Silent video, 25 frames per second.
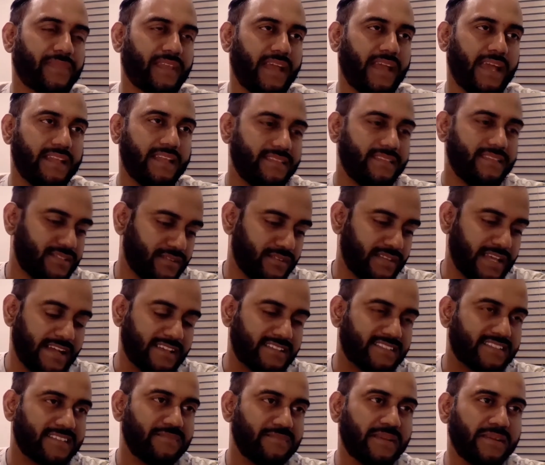And so
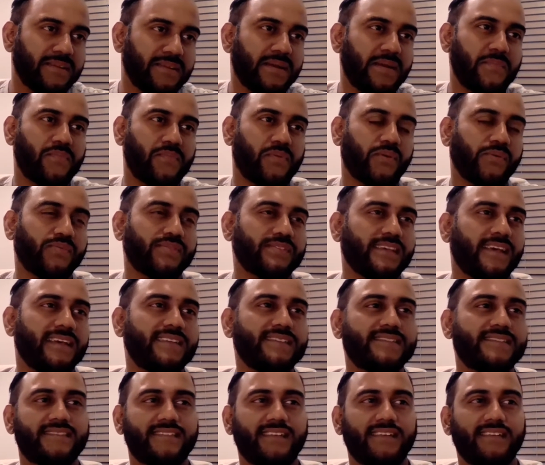that's been my
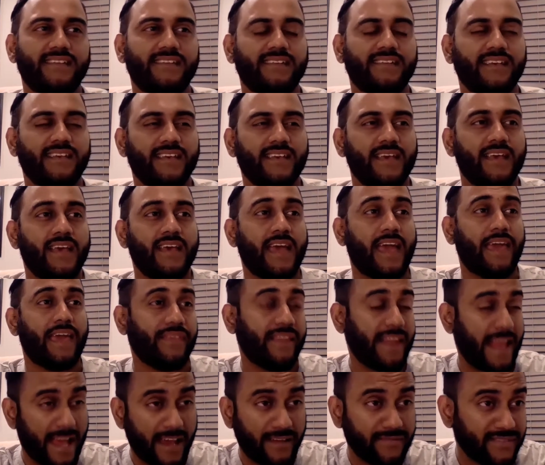process, and
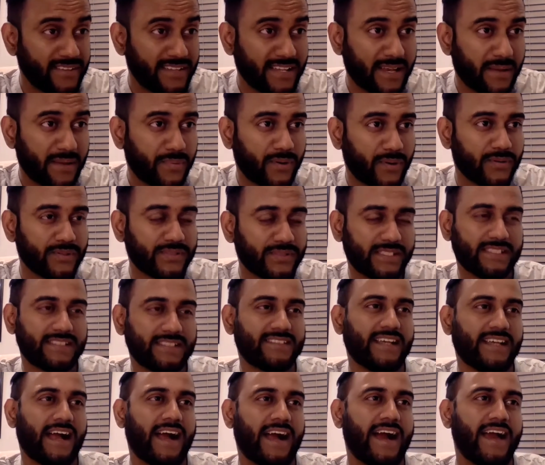then after that
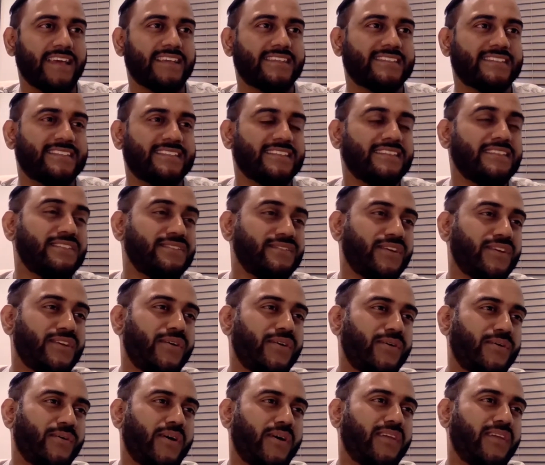process, I still know
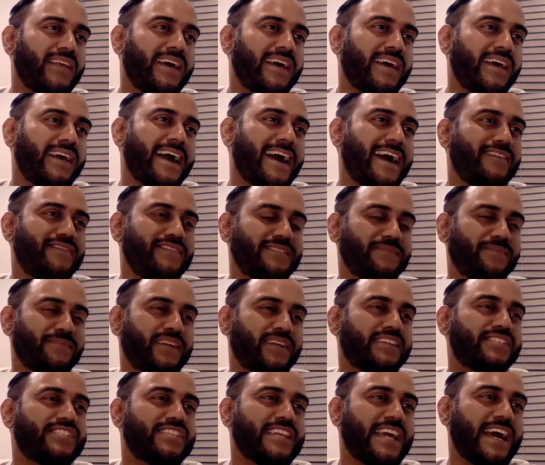all I have is
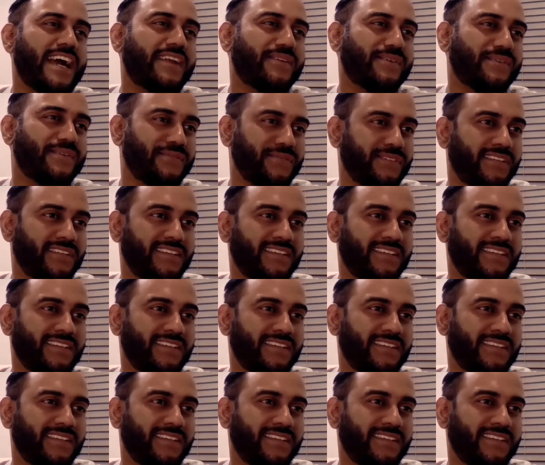but a shadow